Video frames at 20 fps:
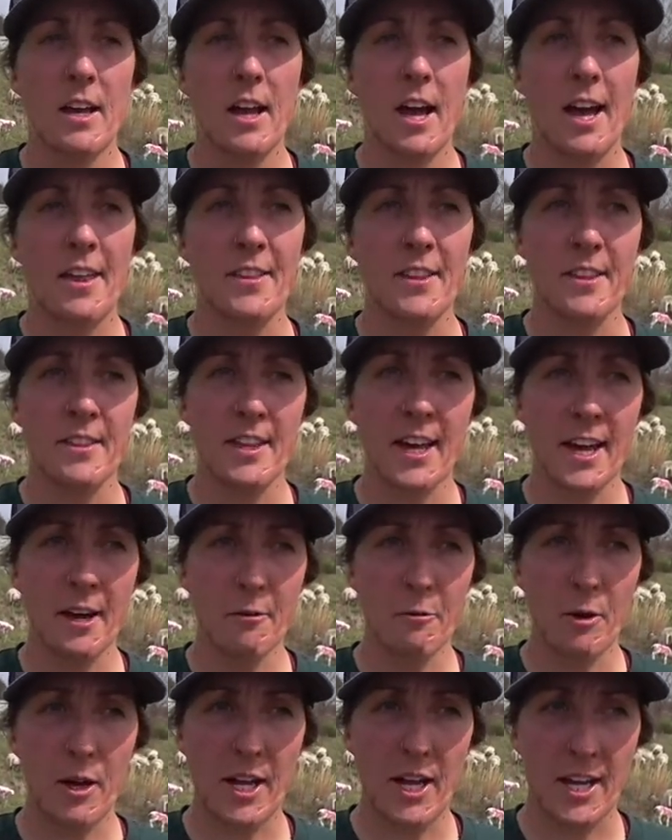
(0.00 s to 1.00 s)
And then
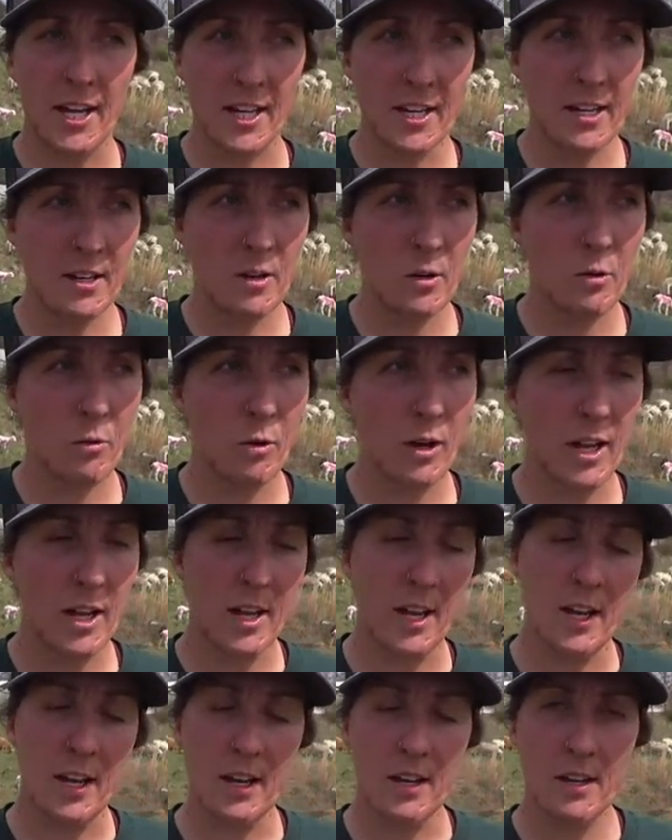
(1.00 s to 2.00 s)
that way,
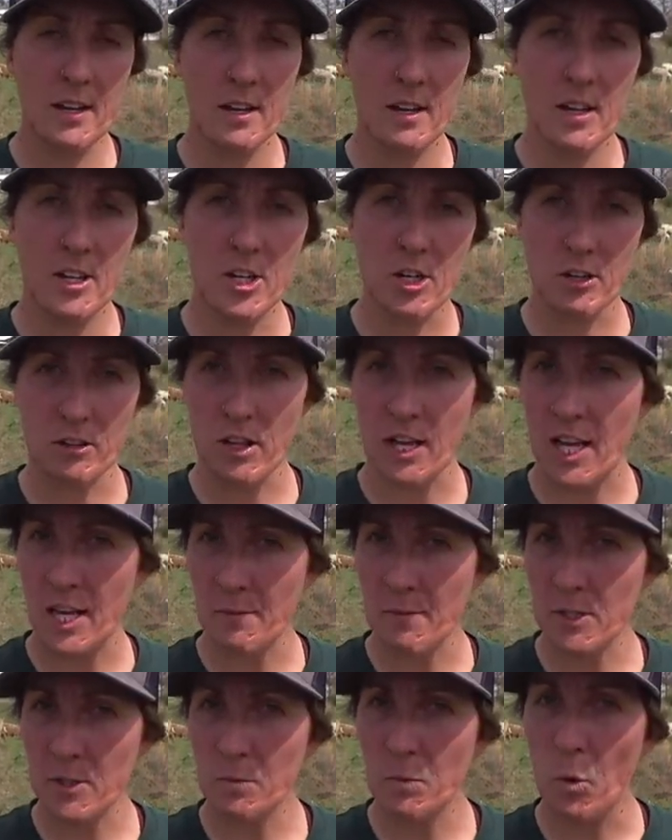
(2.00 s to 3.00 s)
when your
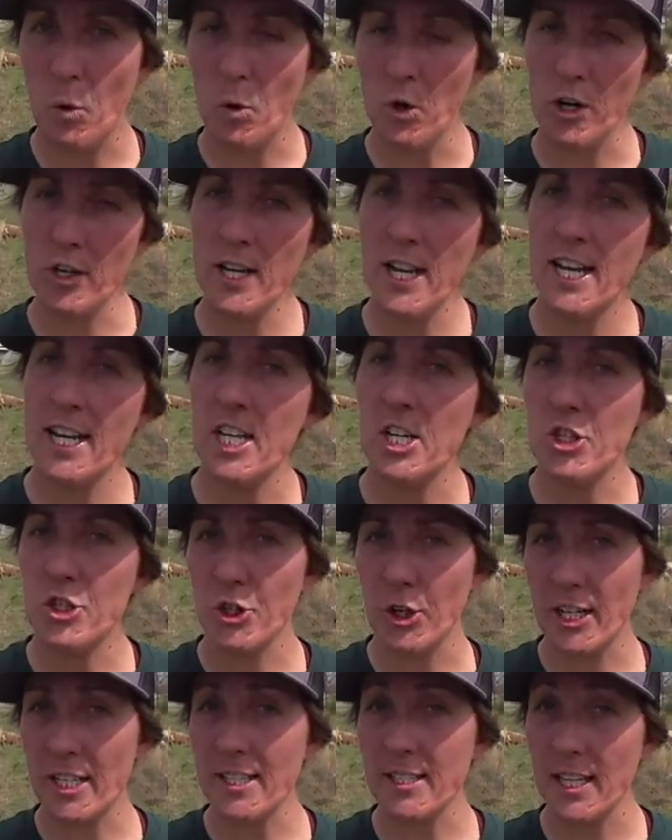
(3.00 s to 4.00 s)
lamb is born and it
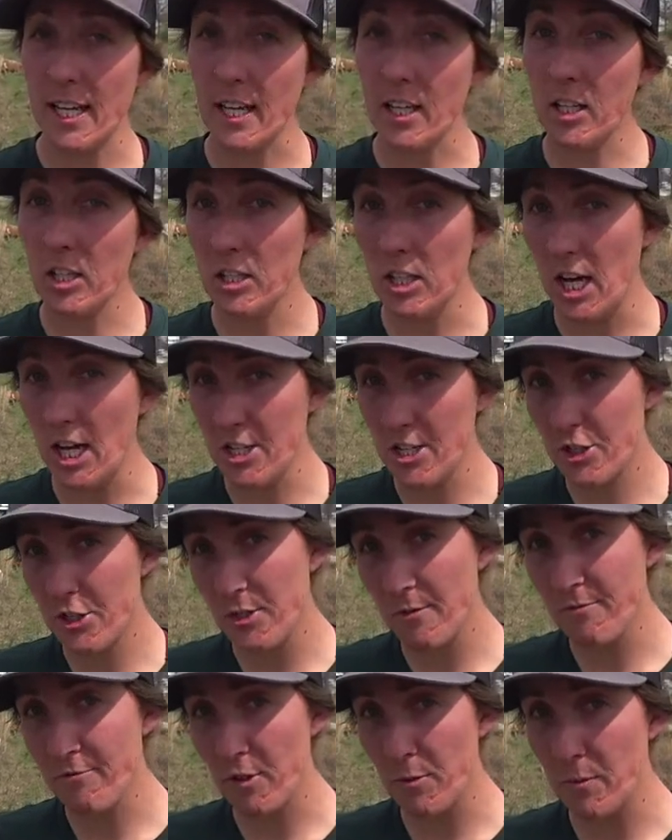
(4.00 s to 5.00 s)
drinks that
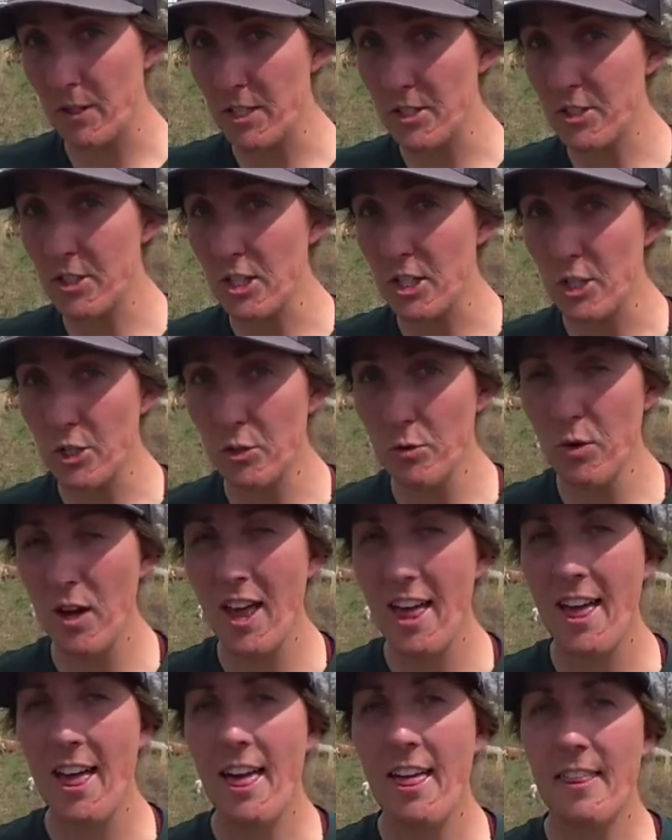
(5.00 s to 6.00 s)
colostrum from its ewe,
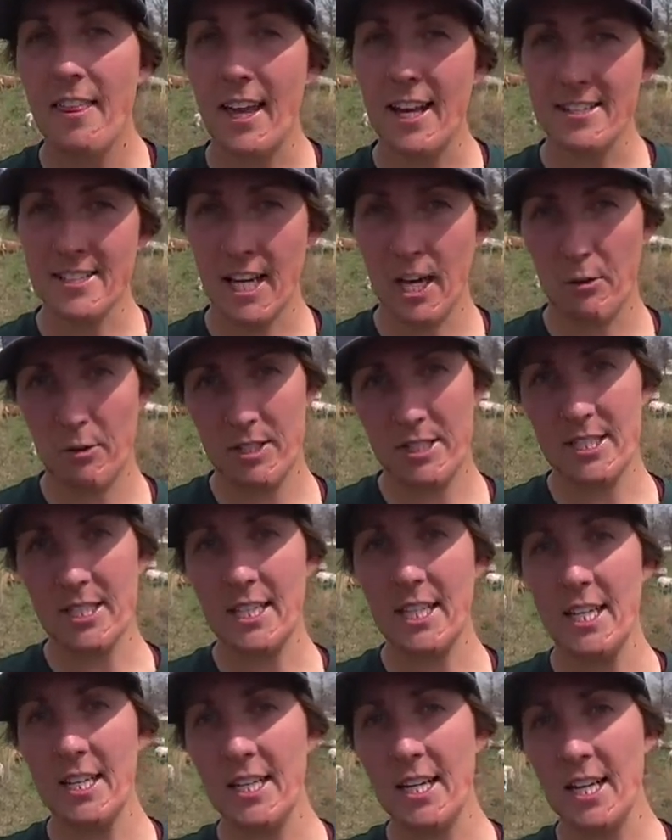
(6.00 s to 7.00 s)
that's how it's
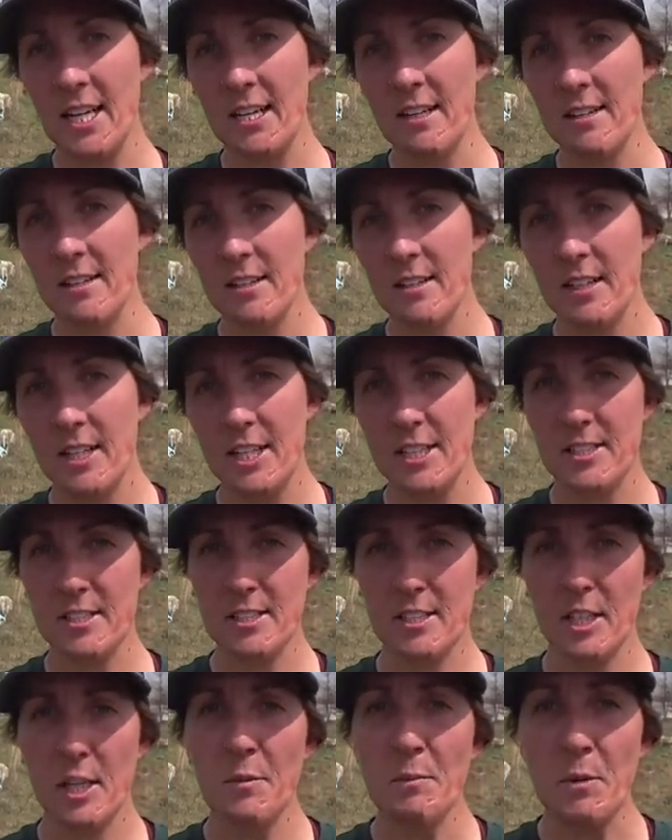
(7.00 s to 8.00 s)
getting
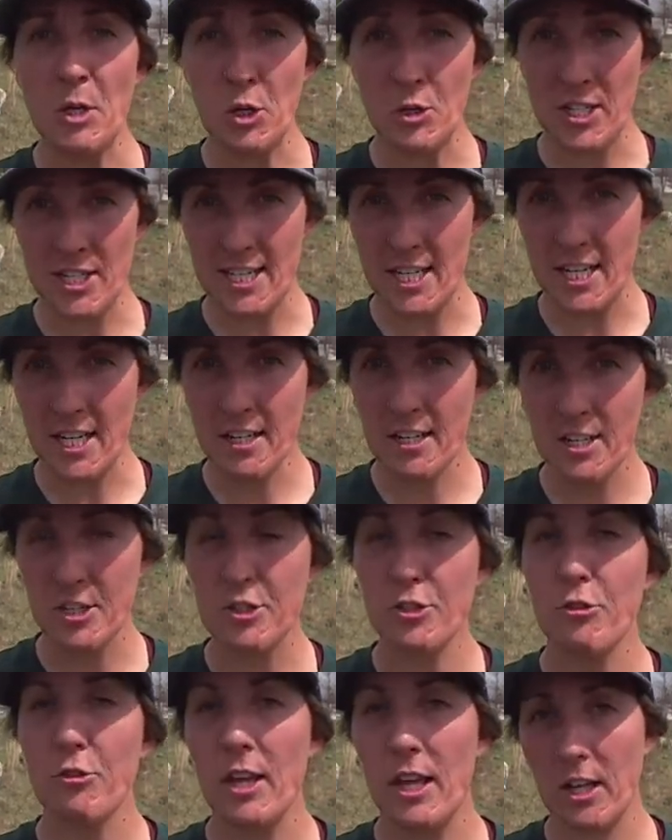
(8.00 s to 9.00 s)
its immunity,
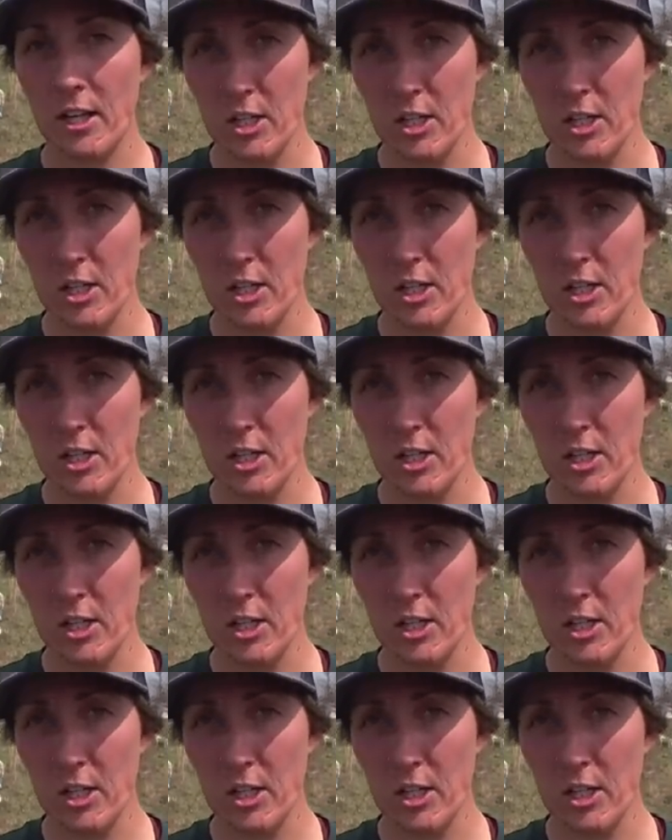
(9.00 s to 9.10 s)
is through that